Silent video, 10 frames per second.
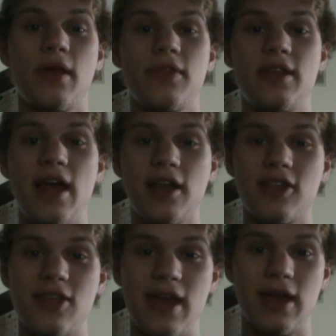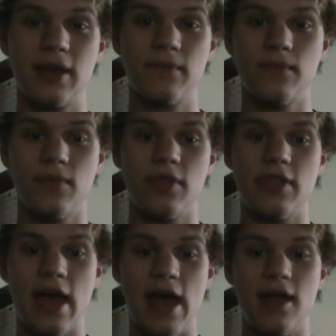The next thing
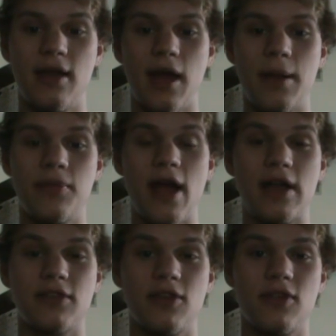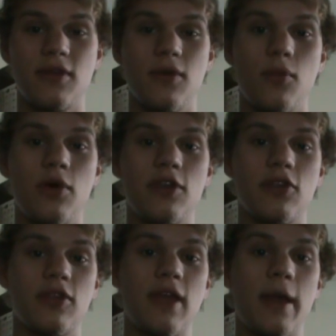that I practiced was
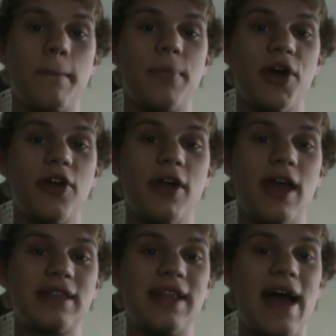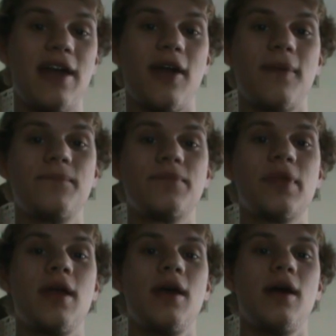saying butter and ladder.
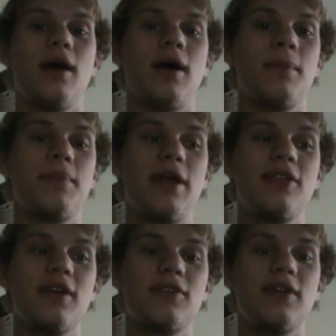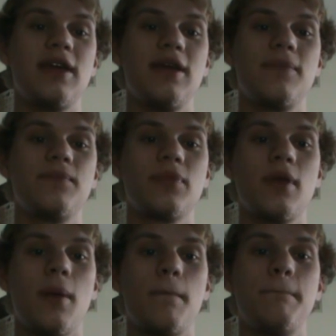Basically,
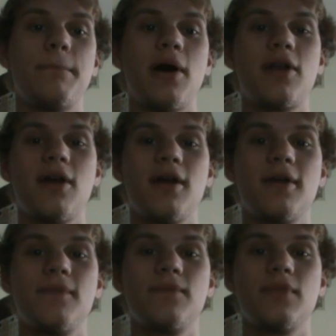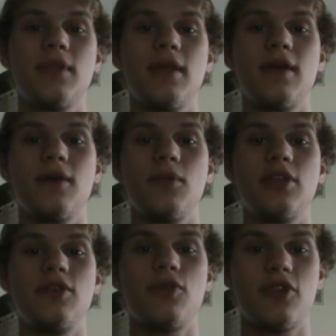butter,
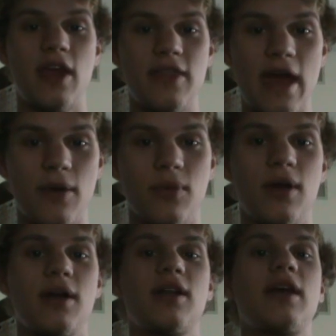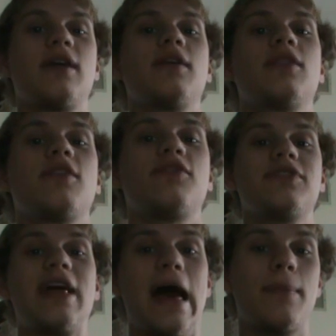when you say that word, the
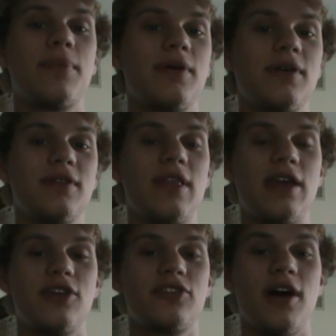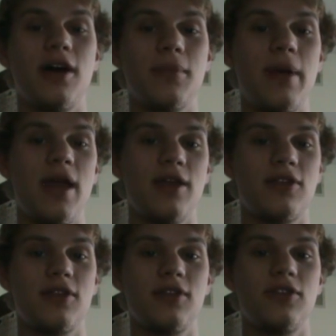flap that your tongue
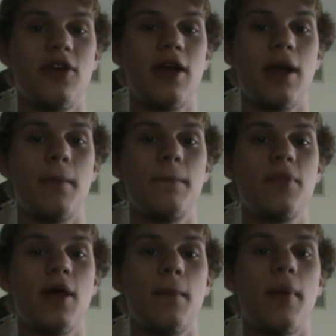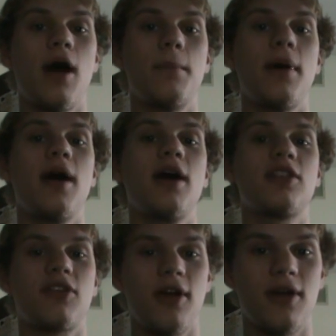makes during
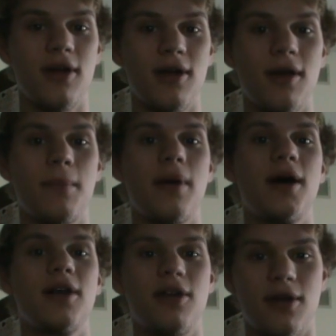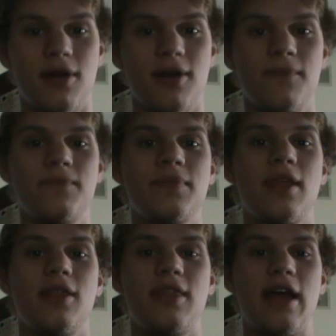butter, butter,
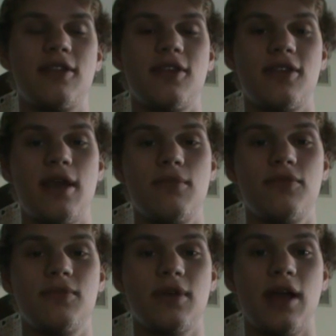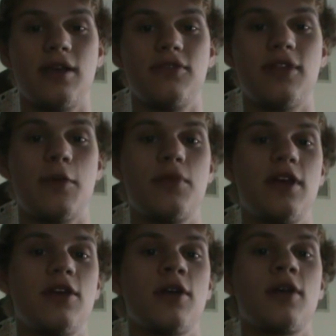that's the same kind of flap
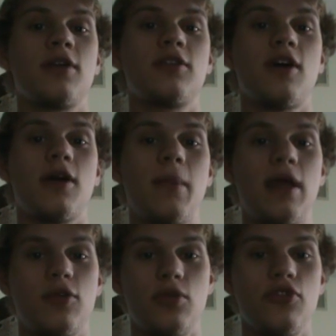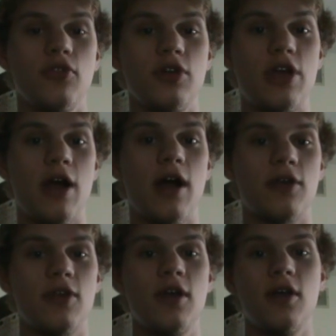that your tongue makes when you roll your
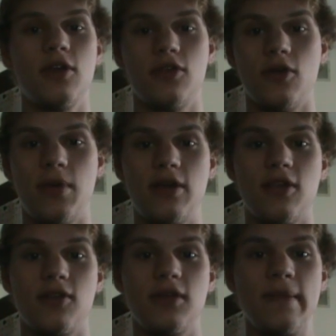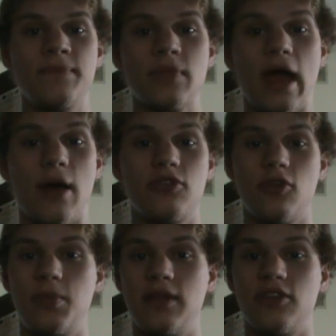R's. So basically, I would
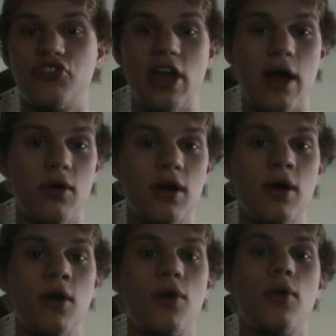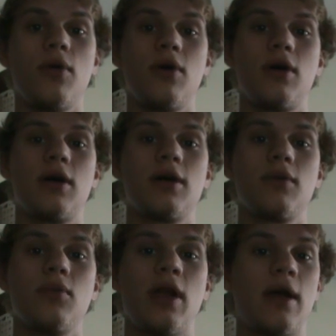just be in the shower, or
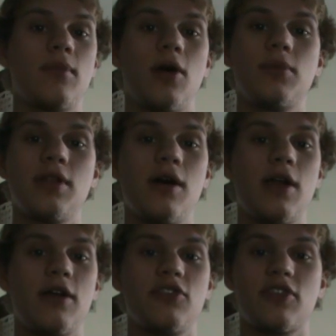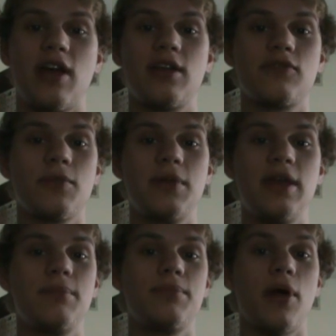when I'm home alone, I just kind of
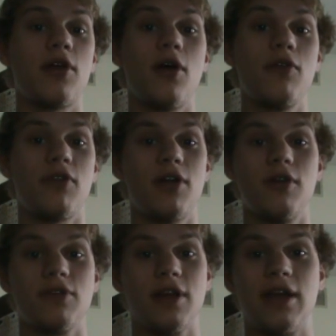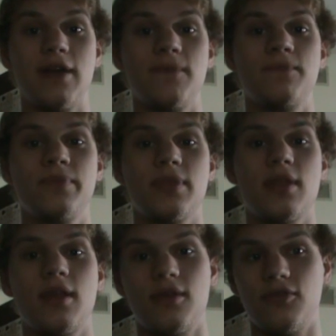repeat butter over and over again
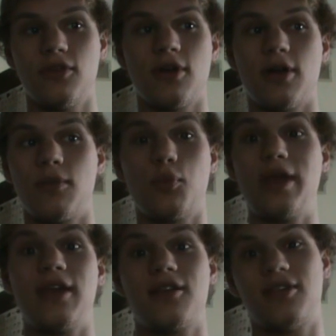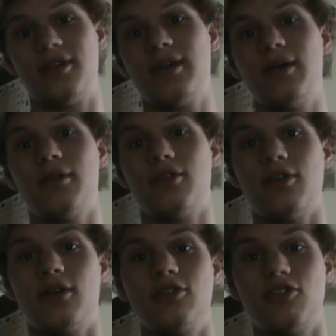for weeks.
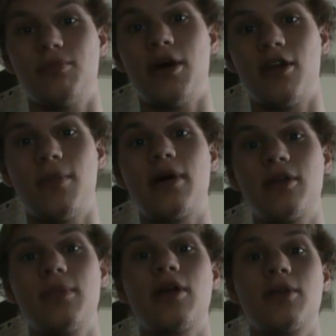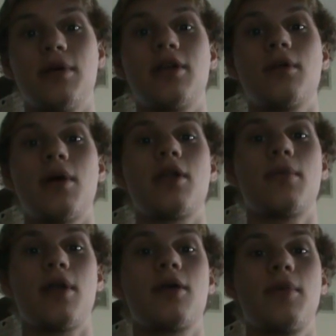So just butter, butter, butter, butter, butter,
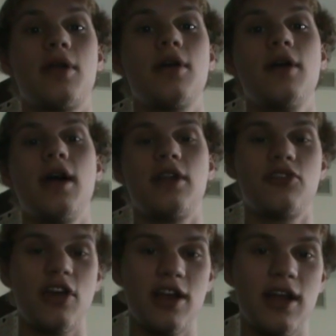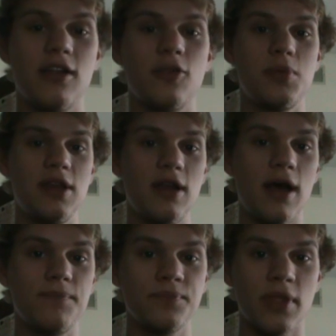butter, butter, and you try to kind of speed it
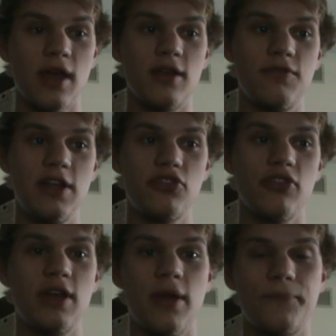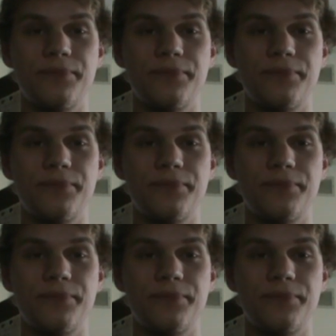up, and eventually